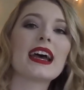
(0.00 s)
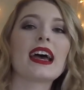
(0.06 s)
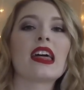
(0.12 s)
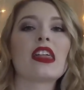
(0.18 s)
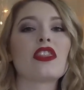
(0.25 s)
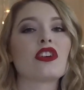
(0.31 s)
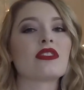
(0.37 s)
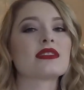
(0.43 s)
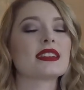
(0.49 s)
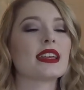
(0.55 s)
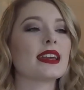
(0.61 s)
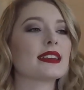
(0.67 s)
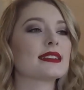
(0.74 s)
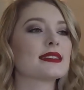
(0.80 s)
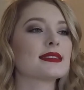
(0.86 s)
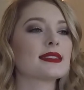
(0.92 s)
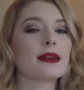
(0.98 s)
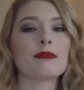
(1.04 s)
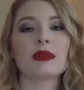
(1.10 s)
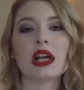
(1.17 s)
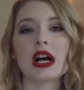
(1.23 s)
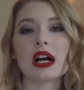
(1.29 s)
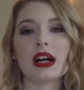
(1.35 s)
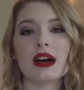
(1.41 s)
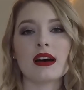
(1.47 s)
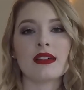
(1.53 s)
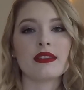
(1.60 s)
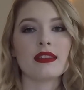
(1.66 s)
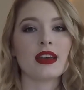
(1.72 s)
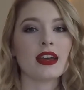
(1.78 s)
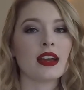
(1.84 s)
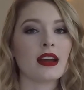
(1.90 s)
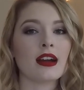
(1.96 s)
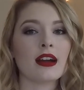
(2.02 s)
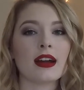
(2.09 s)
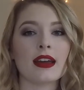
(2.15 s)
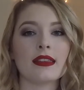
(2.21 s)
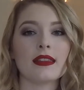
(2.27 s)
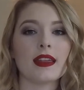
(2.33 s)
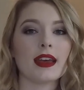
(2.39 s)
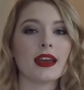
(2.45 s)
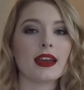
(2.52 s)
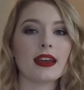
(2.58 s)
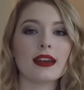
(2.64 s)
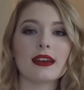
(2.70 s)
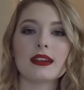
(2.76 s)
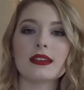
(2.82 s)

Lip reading: and there's like sunblock on there and like